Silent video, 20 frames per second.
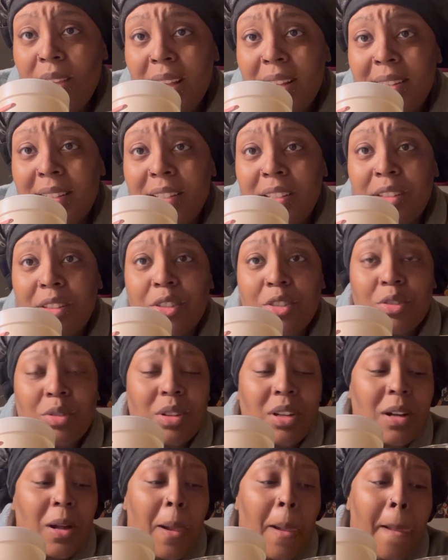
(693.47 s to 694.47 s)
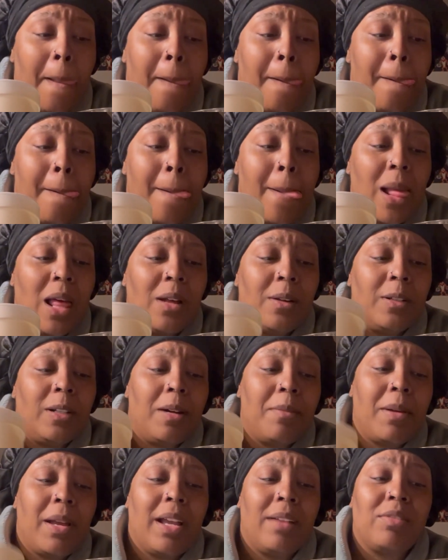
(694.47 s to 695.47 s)
this is a struggle. I
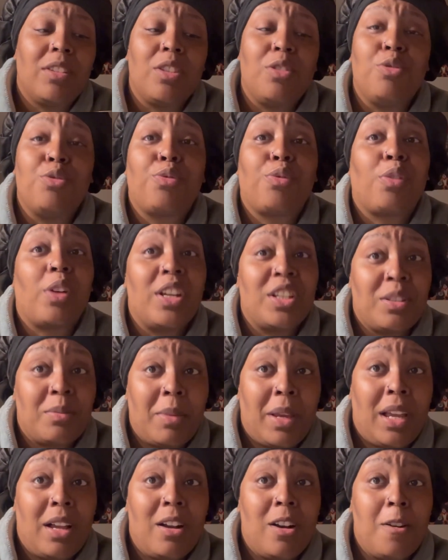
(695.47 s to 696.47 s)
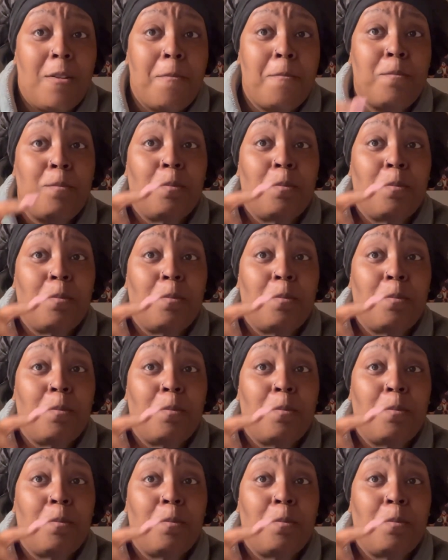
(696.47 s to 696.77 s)
might have to use fresh mango